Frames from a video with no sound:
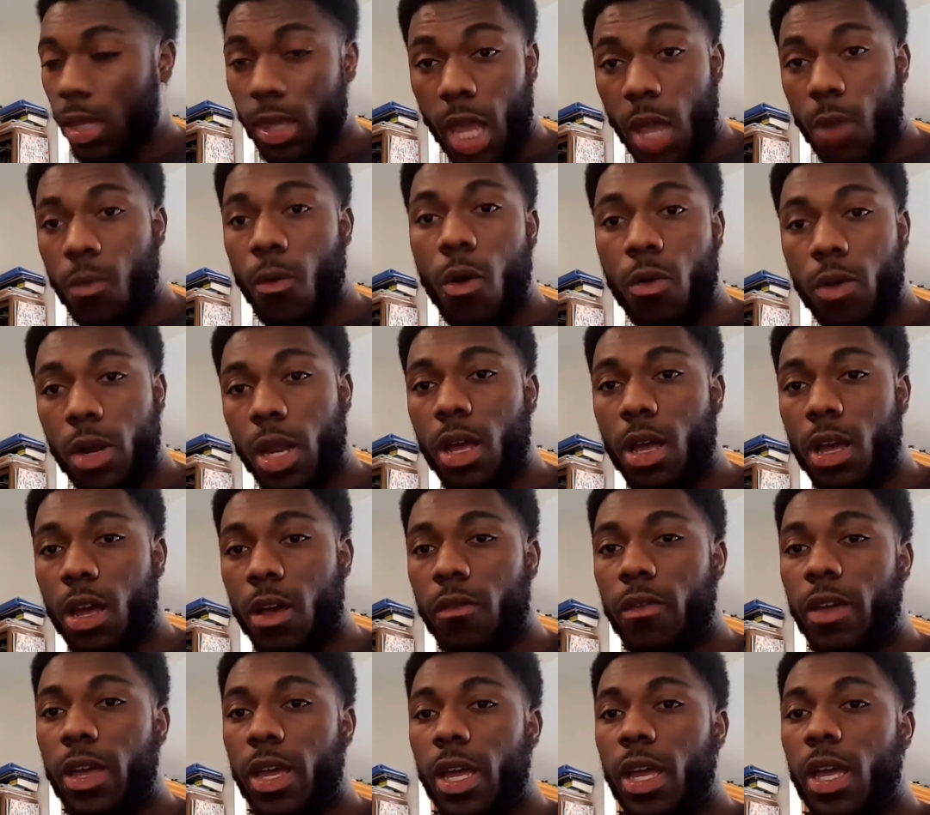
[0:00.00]
they want
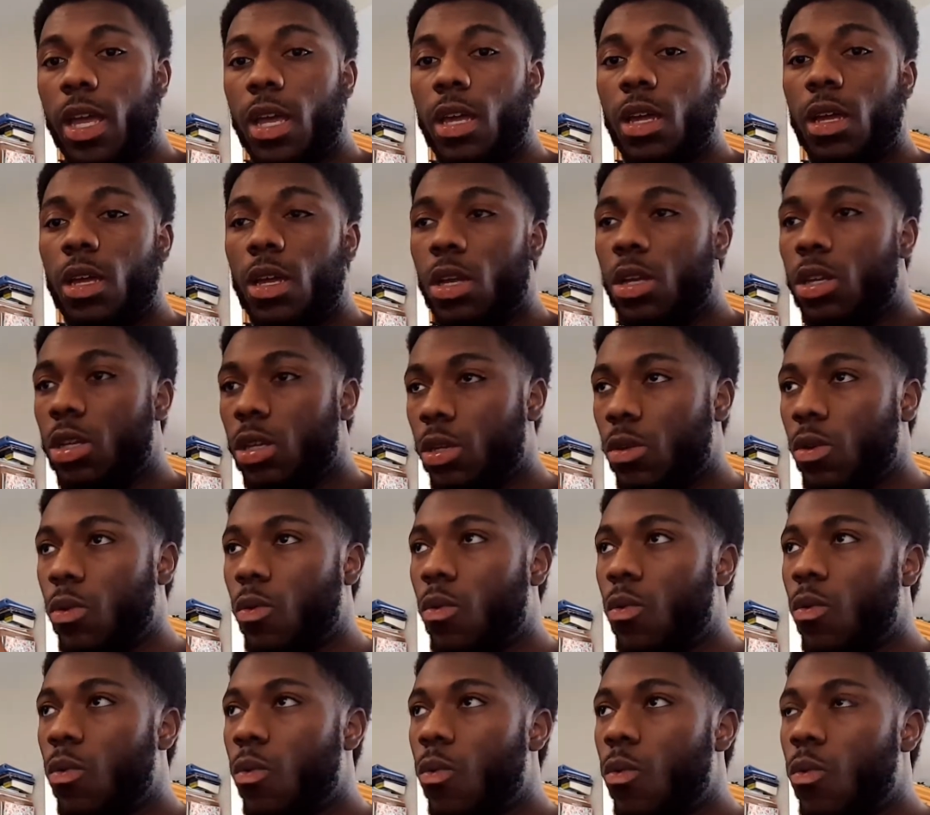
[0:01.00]
love.
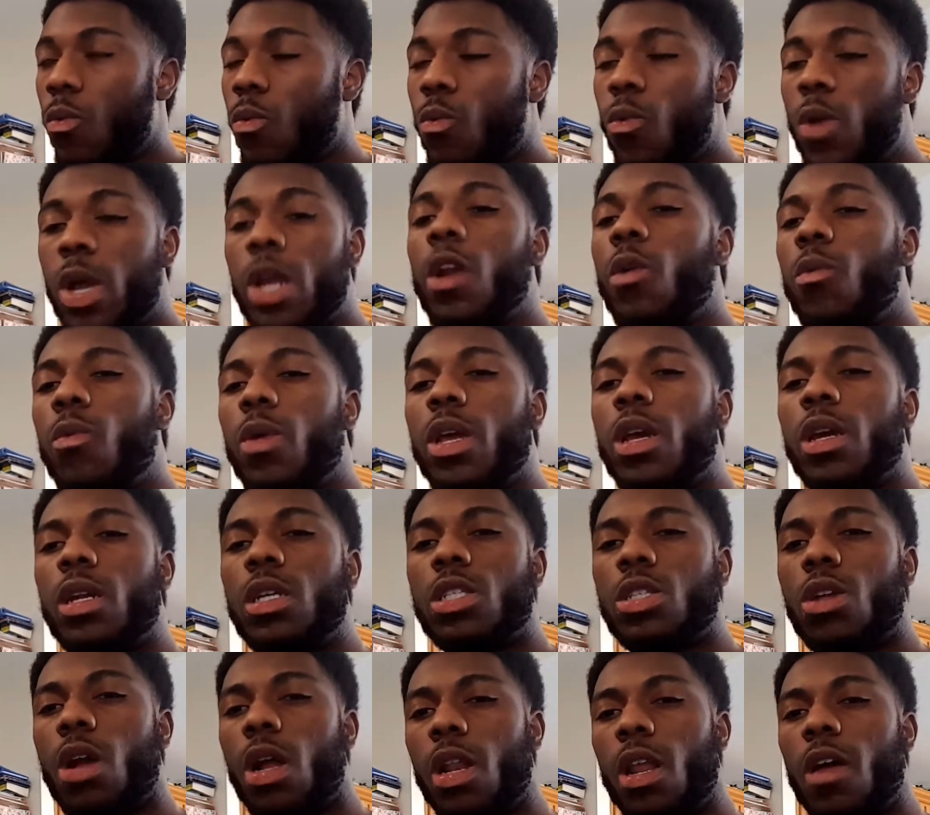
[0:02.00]
When are we going
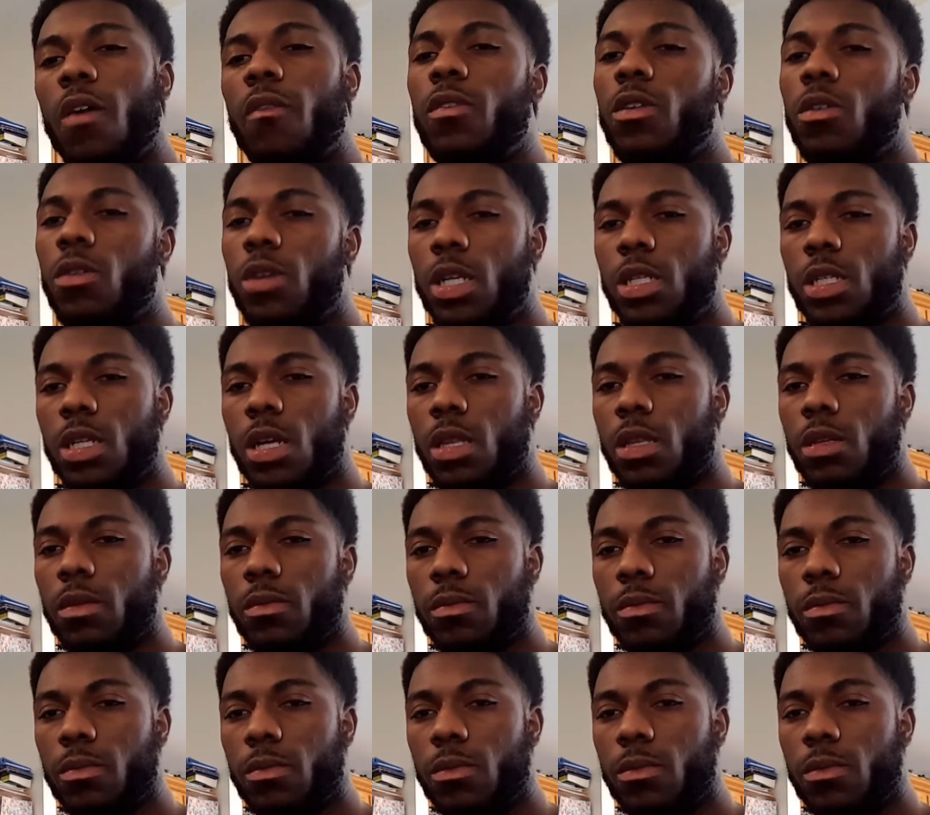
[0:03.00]
to start loving on each other?